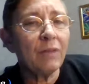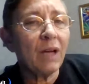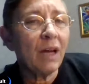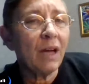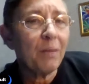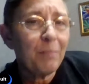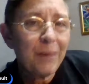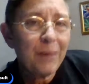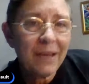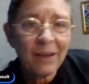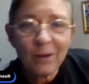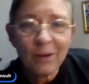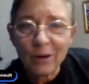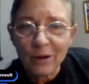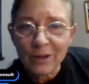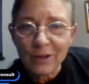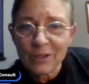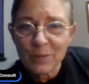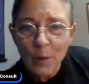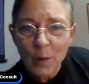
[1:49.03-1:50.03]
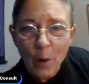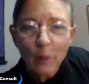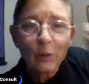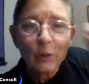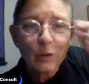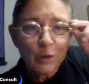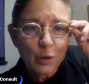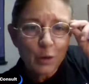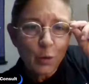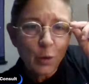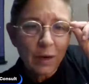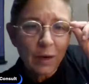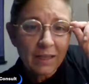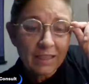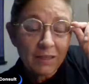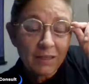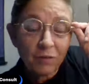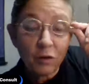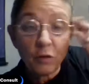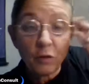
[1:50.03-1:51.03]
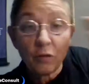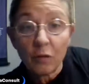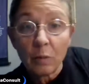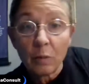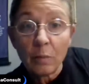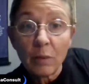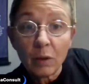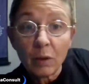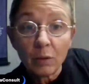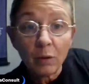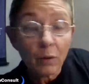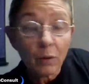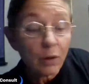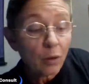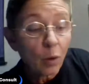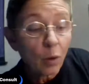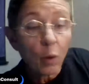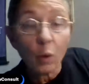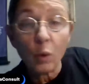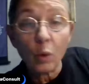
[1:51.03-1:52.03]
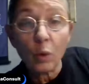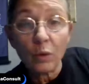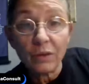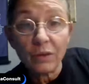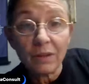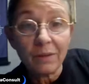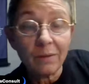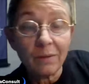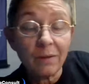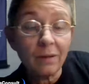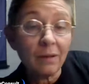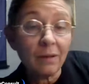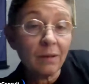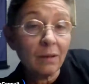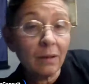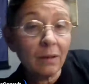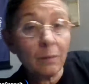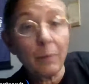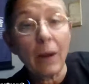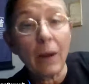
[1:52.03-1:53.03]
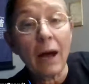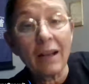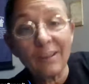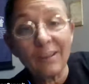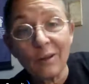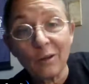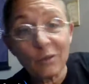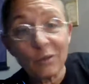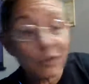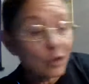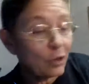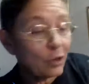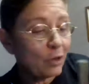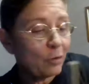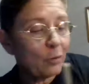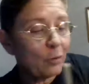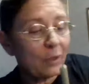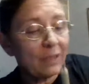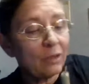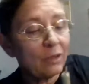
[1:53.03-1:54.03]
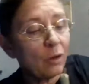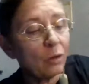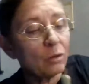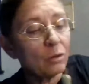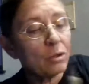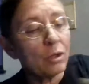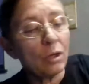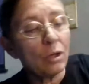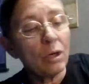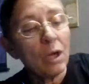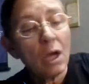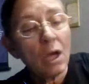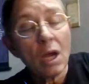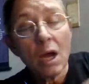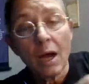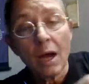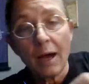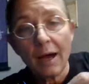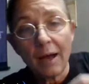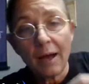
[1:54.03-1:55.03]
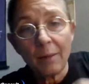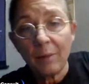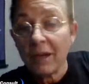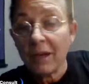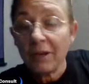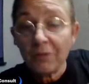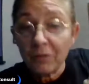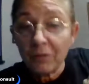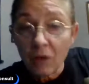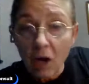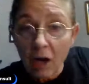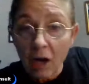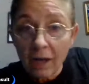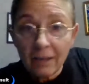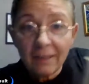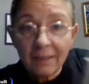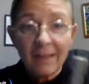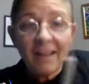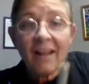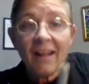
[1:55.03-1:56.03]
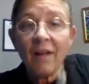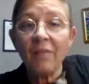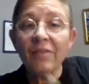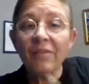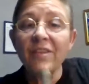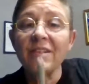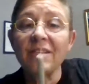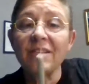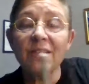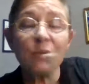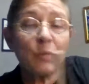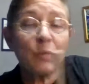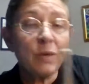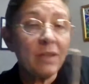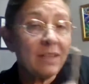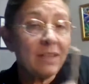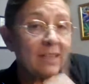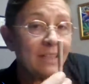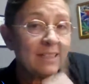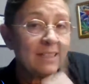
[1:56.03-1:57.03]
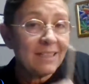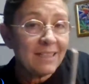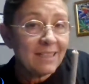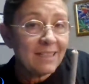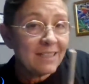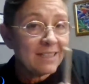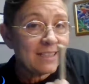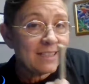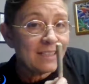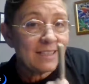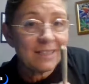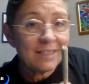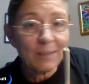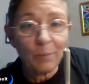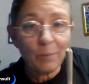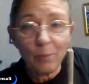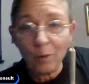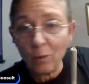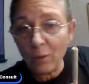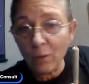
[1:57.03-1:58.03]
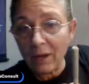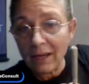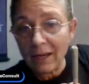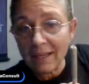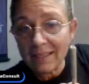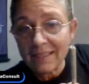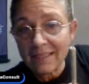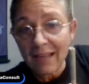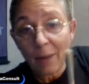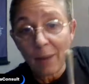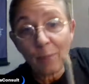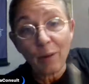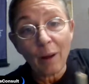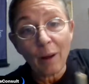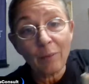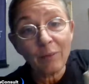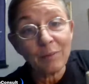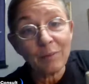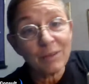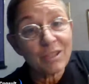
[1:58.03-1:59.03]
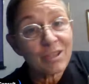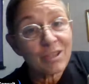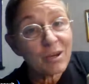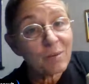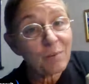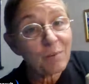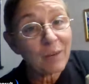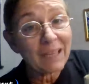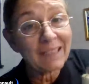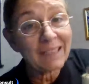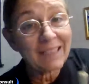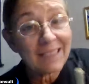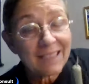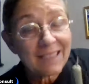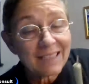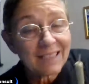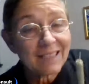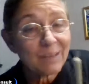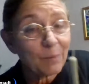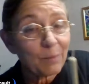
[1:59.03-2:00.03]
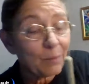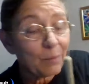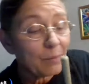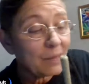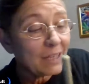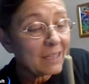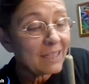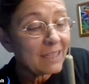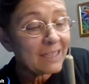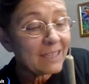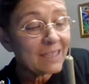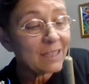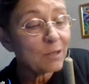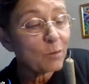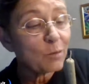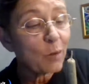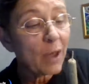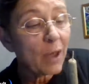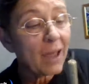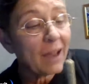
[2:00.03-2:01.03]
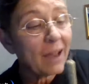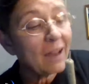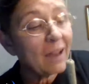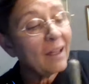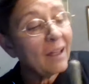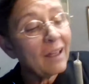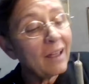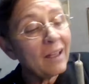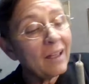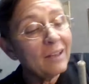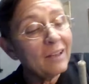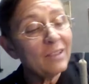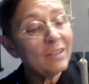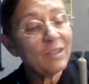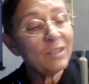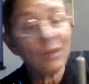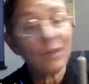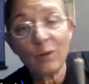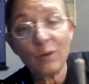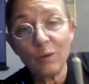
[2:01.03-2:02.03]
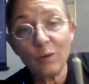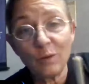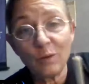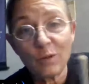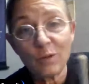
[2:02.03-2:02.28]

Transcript: a pin or a smaller joint if you're familiar with old pot culture or weed culture. If not, this is one of the easiest and simple ways. I probably should have made this the easiest way to